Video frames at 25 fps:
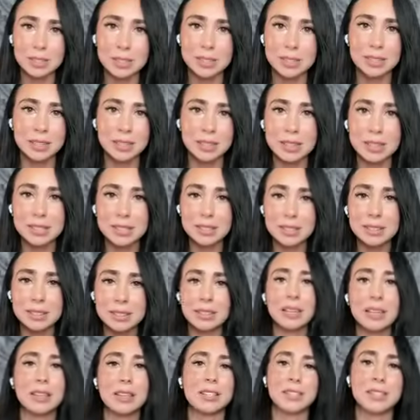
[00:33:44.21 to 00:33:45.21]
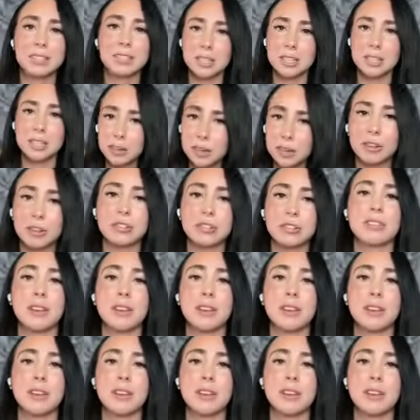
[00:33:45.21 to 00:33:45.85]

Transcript: this that isn't the exterior